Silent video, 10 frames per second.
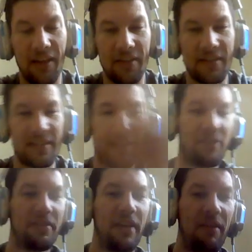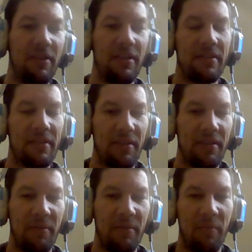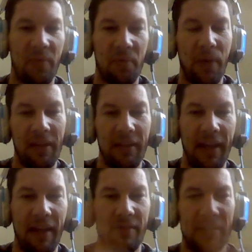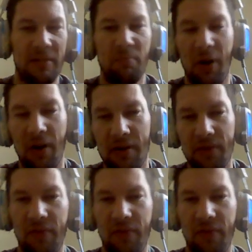the stairs have the railing have these bars,